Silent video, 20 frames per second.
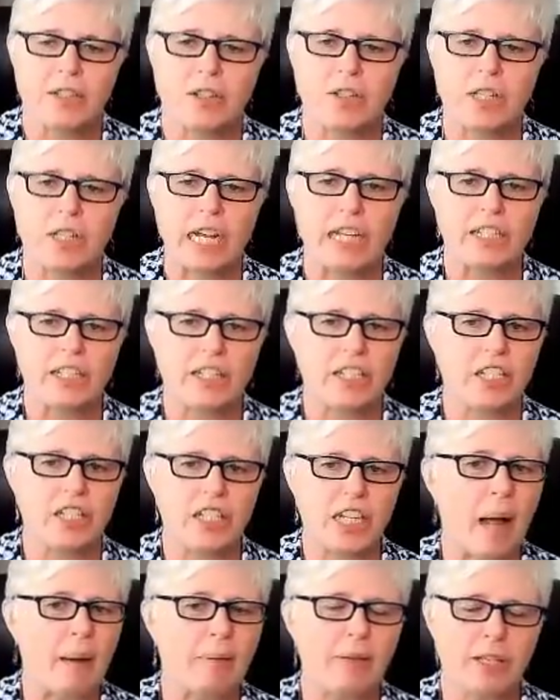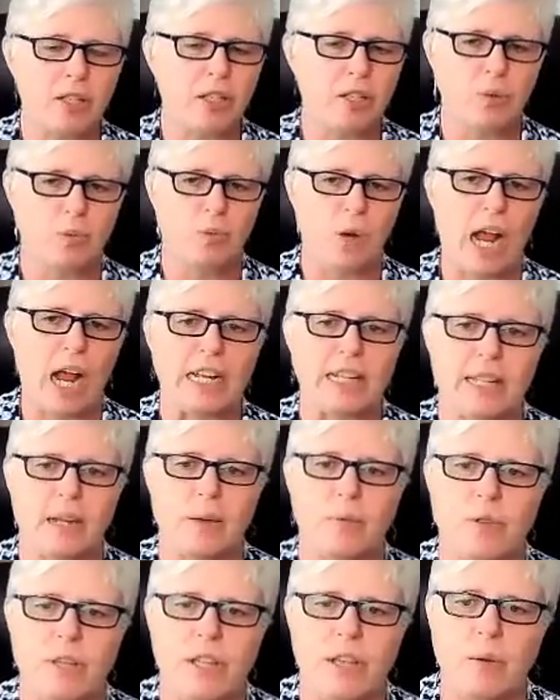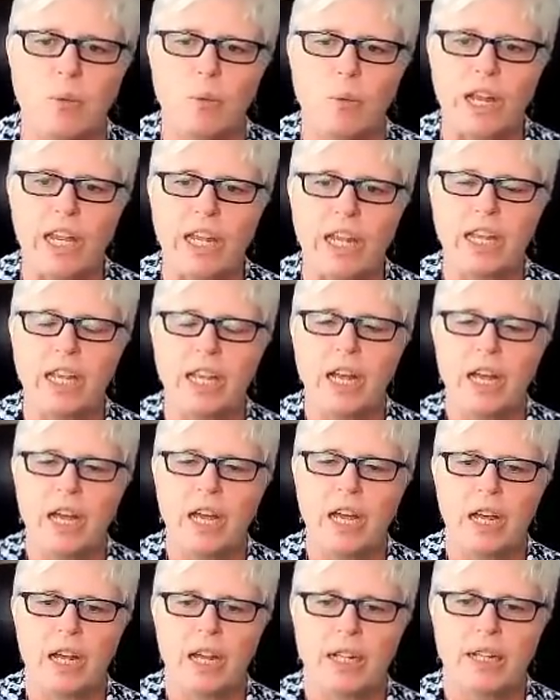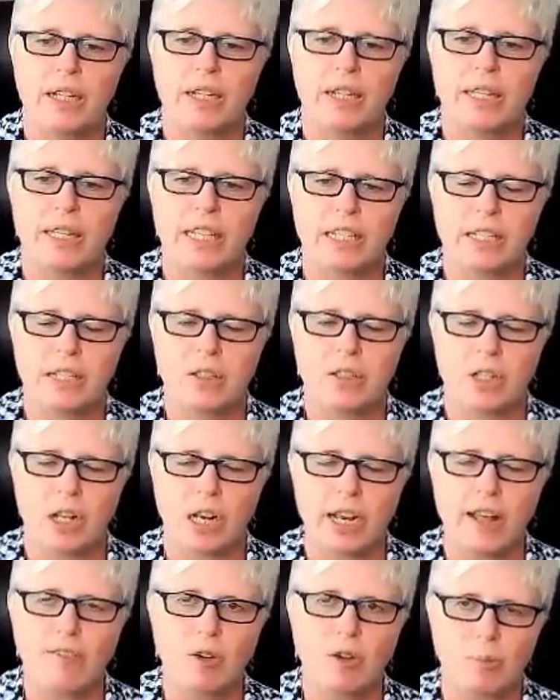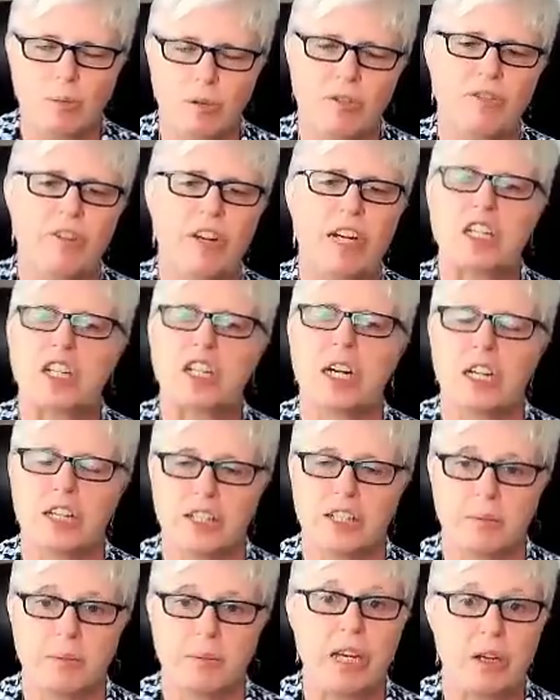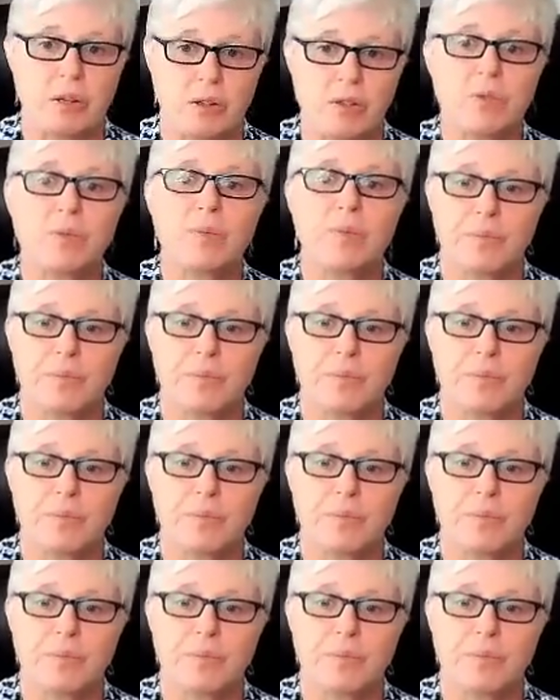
So that she's absolutely right that that we this is a level of professionalism here,